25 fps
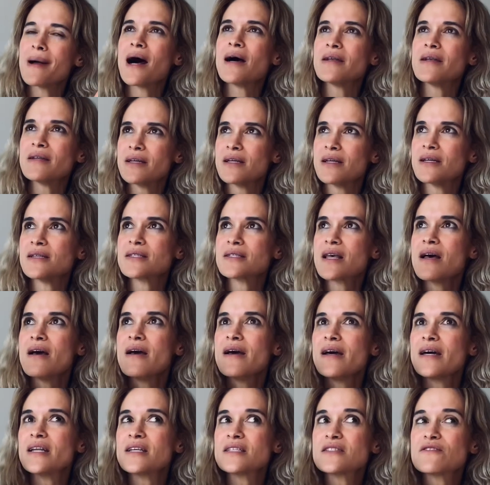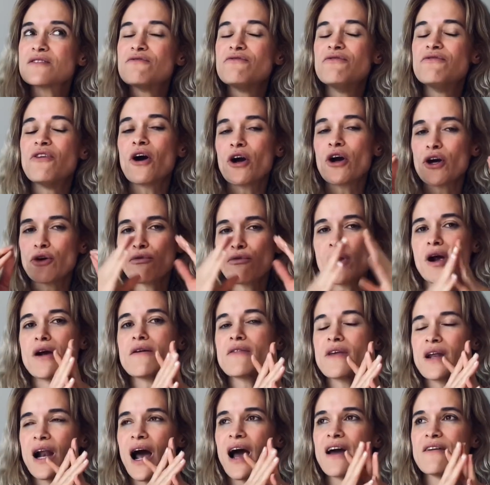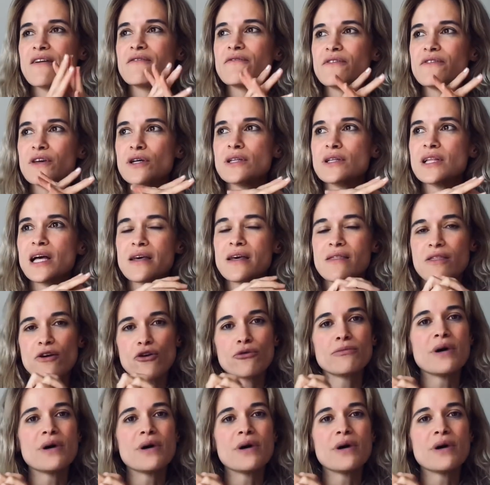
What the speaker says: is, it is very rare that I feel like they're